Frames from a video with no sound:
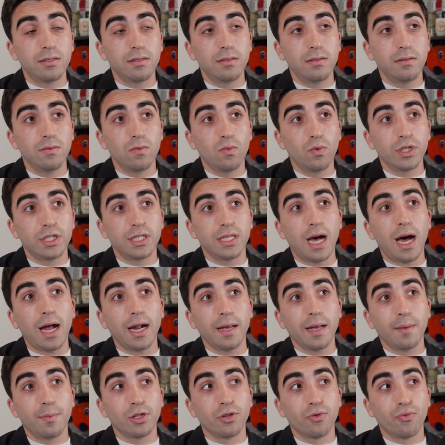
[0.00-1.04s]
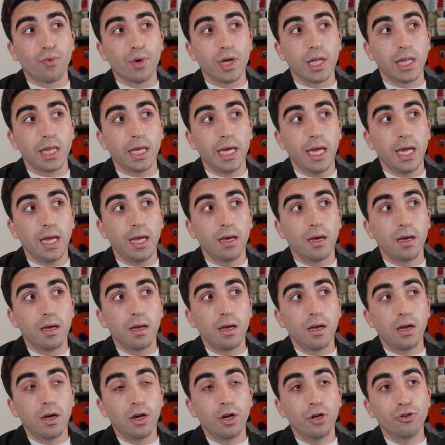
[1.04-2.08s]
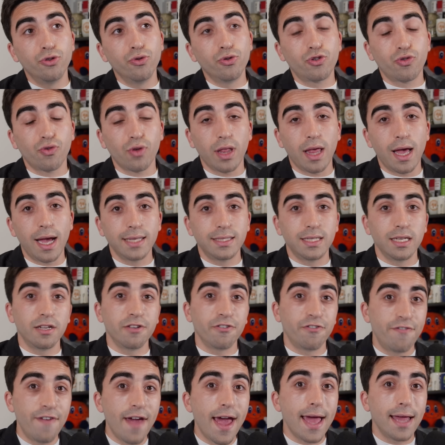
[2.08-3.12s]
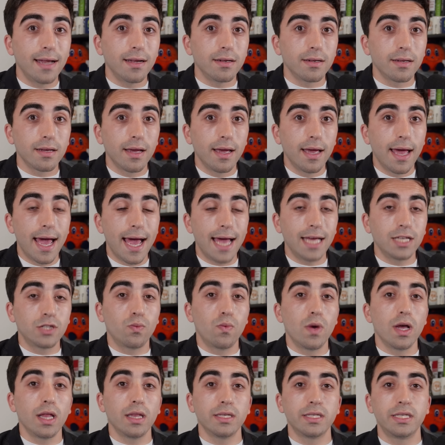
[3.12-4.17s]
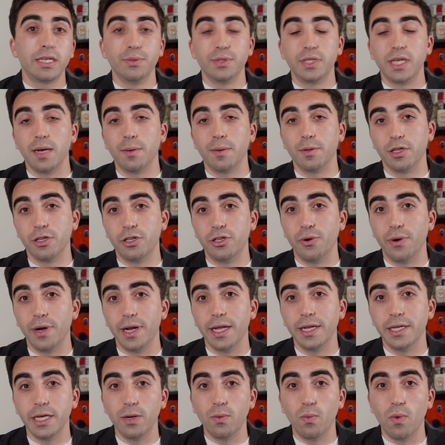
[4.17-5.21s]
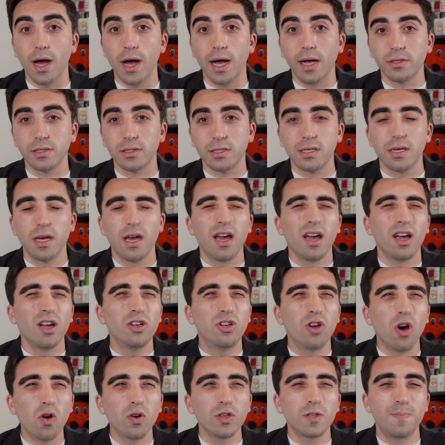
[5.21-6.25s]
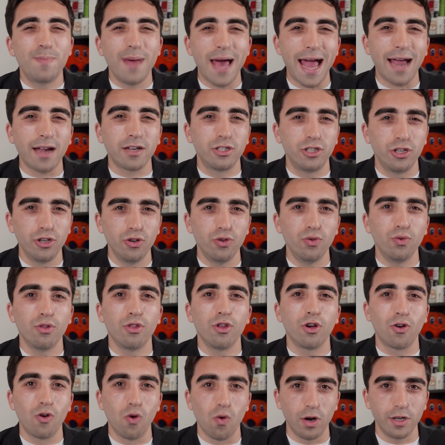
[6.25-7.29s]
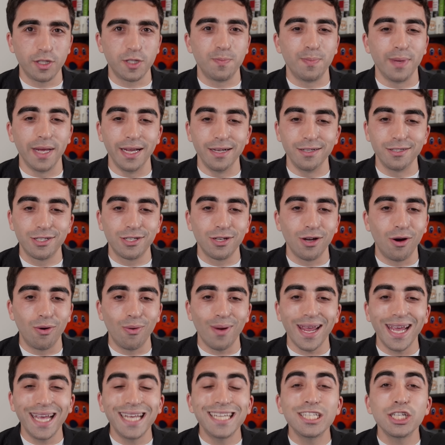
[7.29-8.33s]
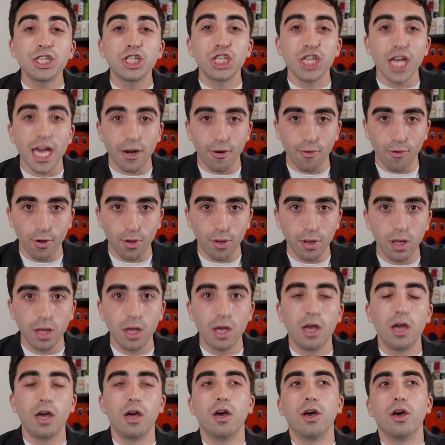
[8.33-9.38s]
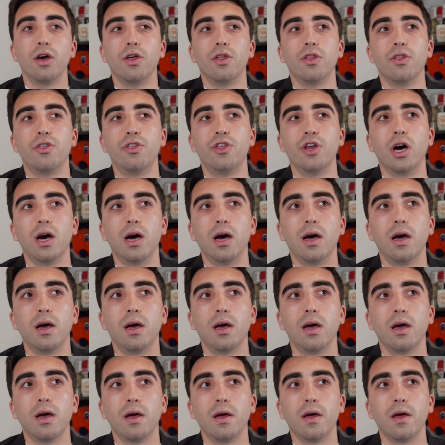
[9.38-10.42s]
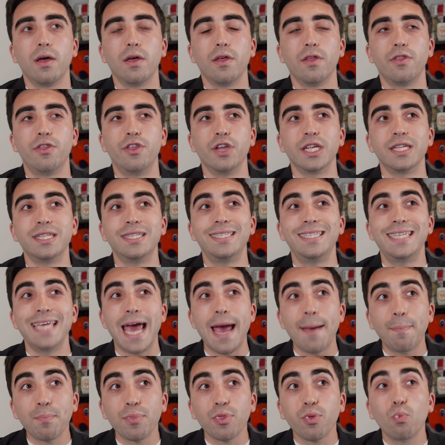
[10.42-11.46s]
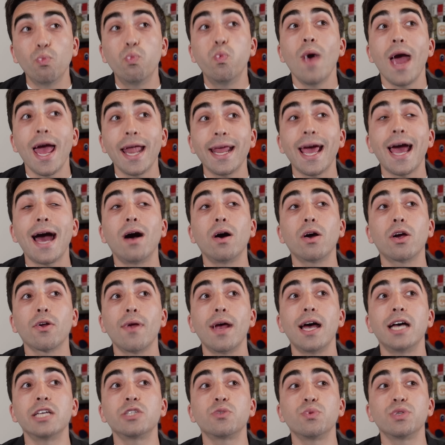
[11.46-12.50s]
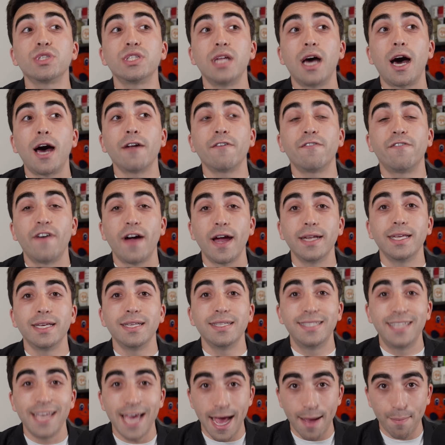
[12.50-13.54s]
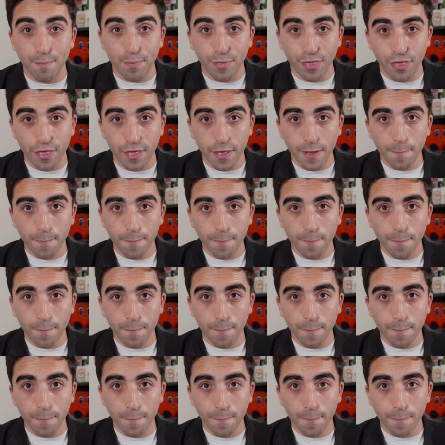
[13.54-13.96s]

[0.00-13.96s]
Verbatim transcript: was not able to really neutralize and defend as well as he was able to do at Indian Wells. Goes back to the court speed. So in general, the... The depth, when Alcaraz was not finding depth,